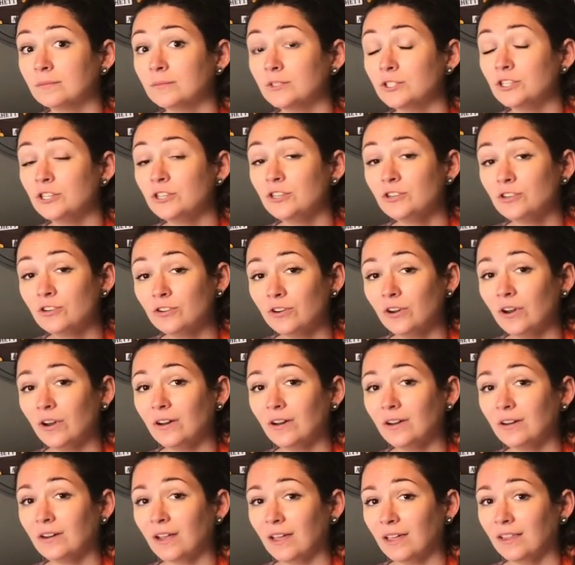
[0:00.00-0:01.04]
She turned on
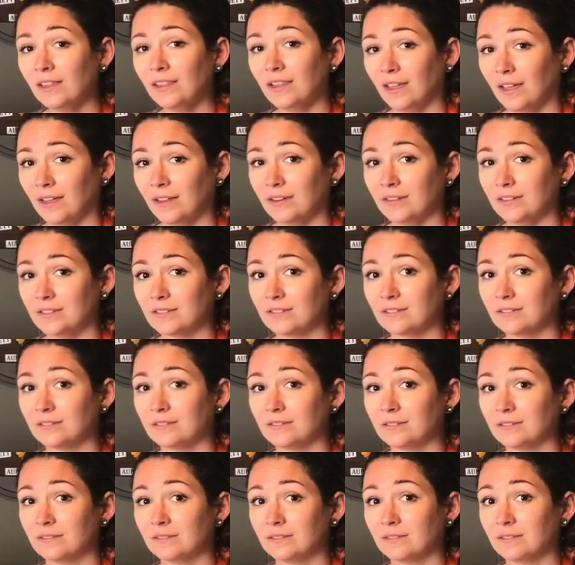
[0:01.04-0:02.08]
a nightlight.
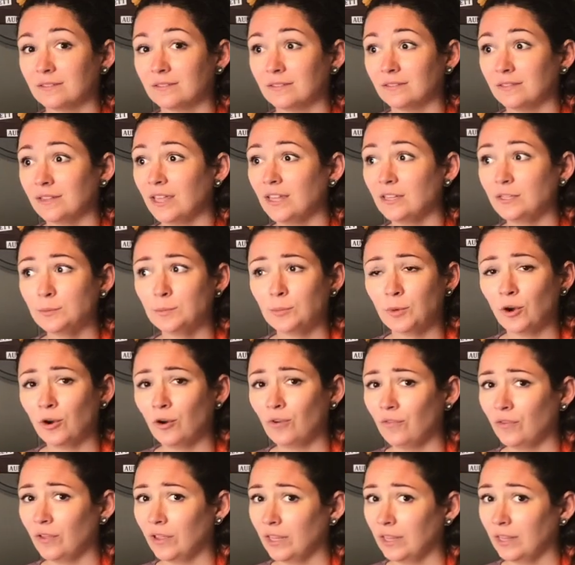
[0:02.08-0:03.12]
That's
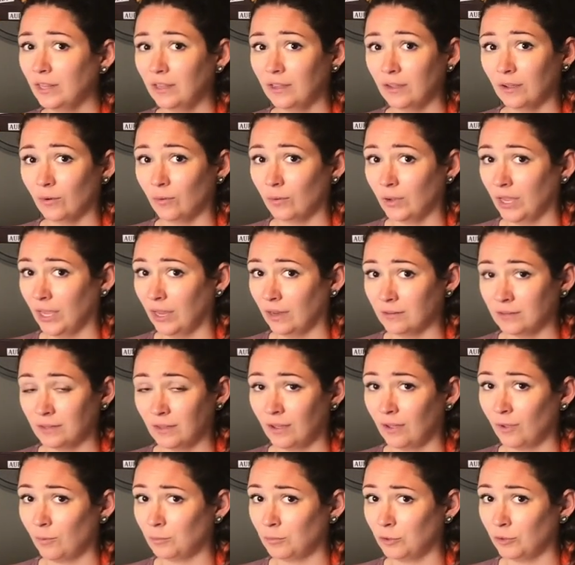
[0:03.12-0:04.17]
perfectly okay to
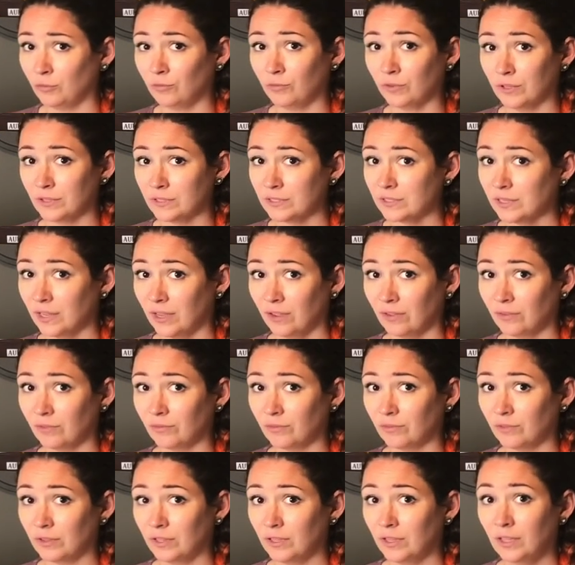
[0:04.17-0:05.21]
help you feel safe.
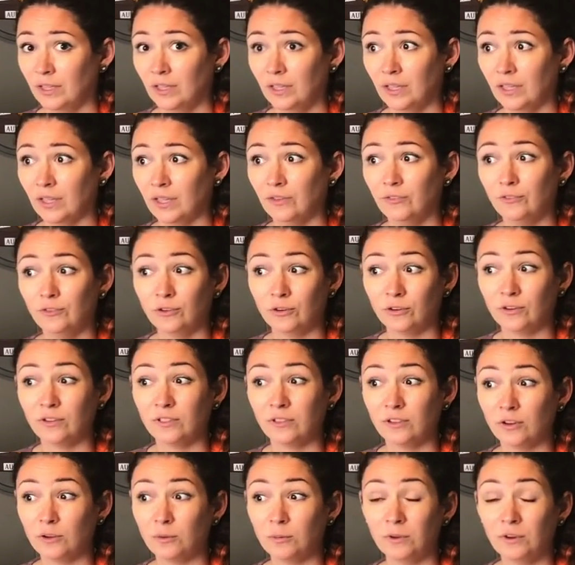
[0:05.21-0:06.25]
If you're a
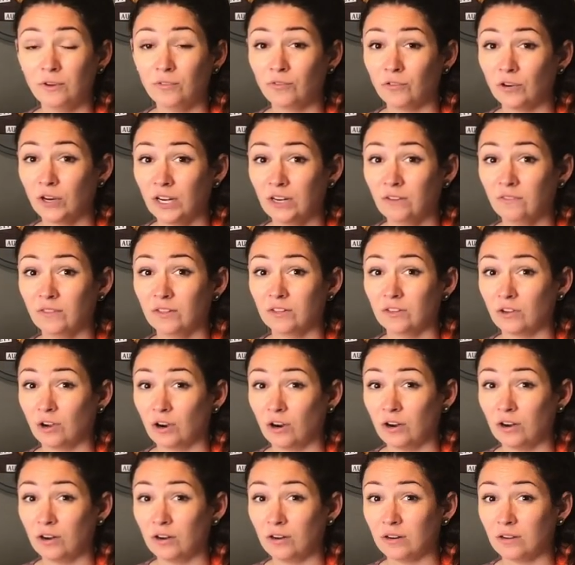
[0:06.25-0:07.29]
little bit afraid of the
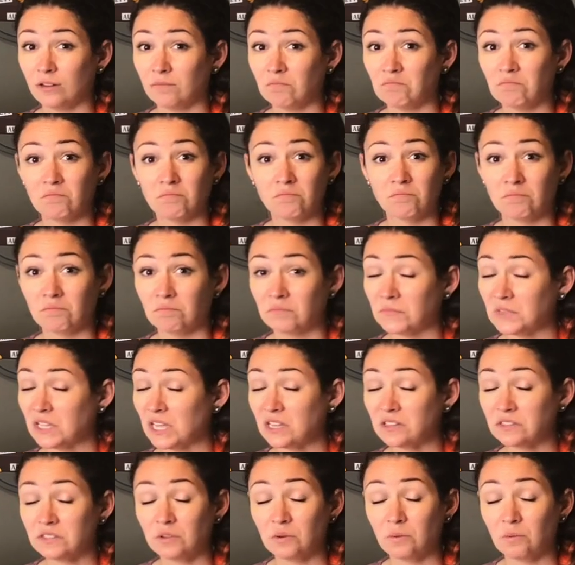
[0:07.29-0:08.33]
dark,
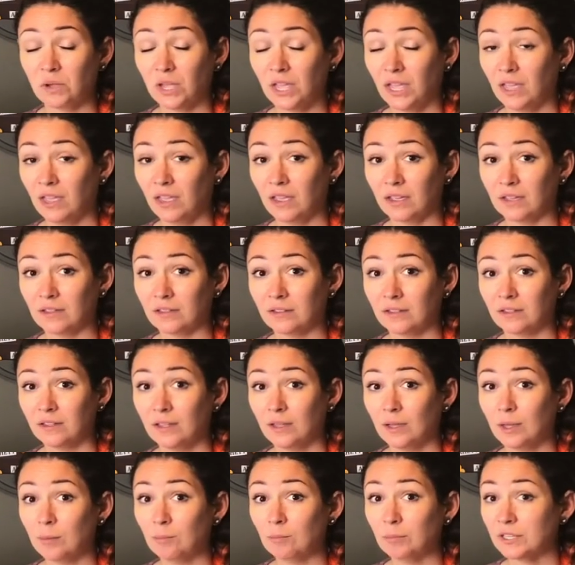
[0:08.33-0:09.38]
that's okay.
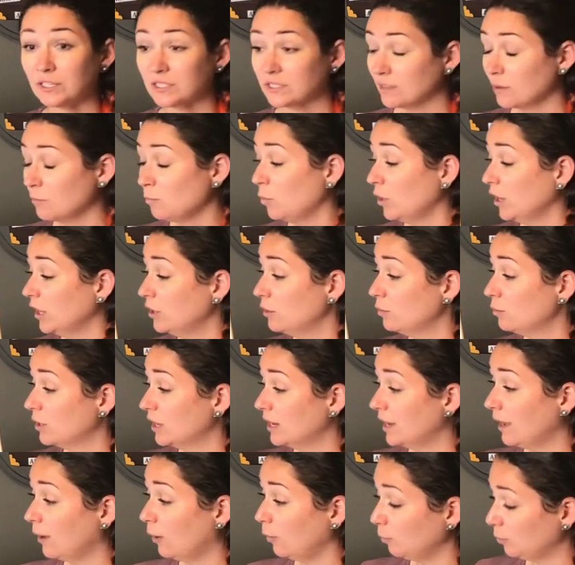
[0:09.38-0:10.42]
But some way you
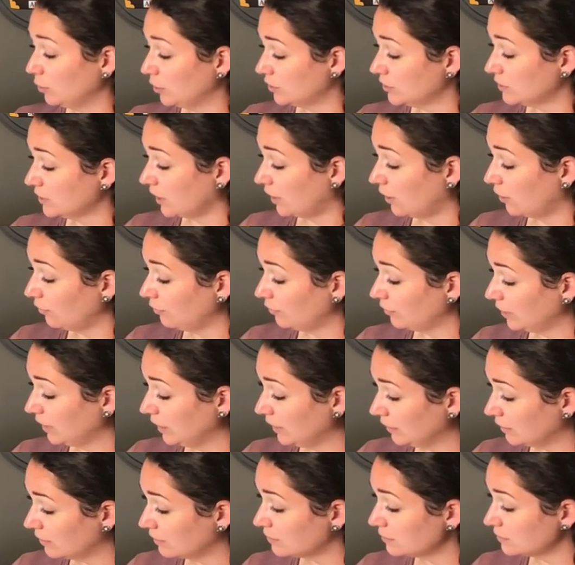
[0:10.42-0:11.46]
can help yourself
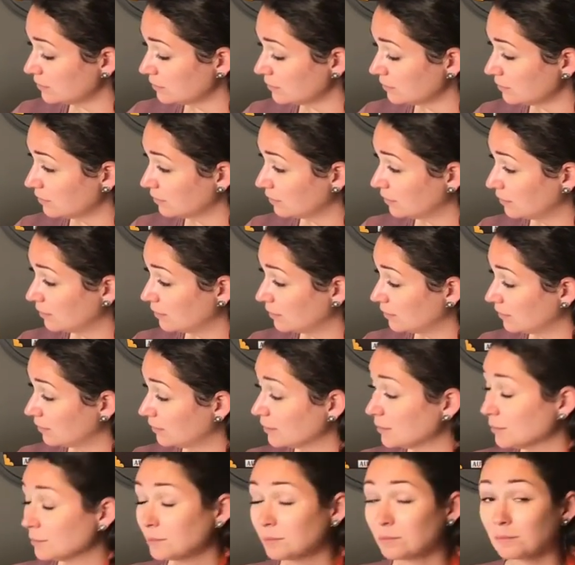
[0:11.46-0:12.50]
is
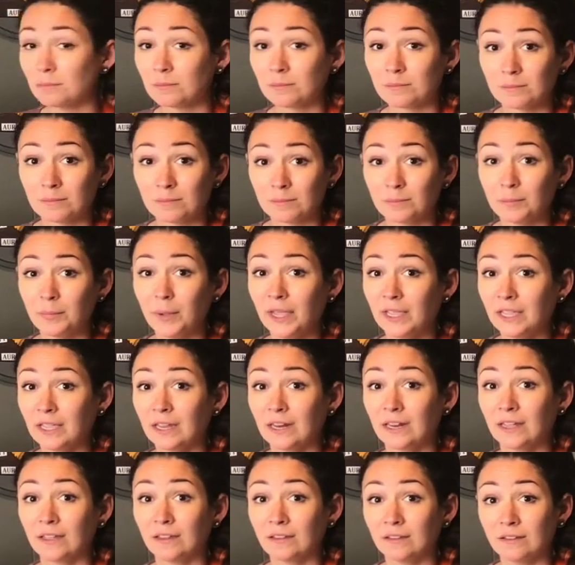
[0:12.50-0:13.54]
by
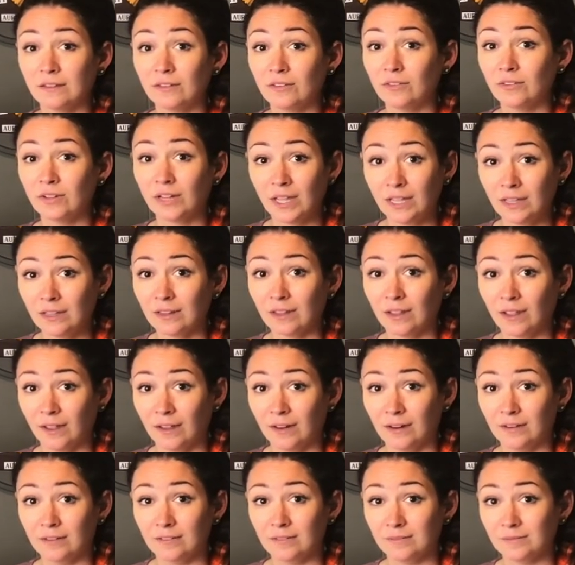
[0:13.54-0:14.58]
getting a little
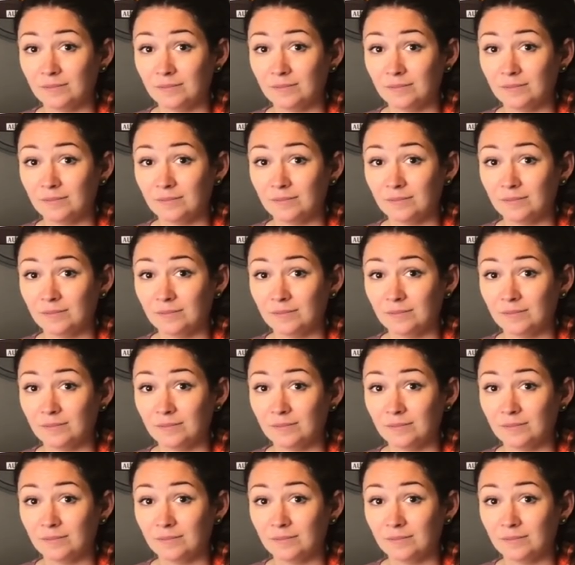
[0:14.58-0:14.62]
nightlight.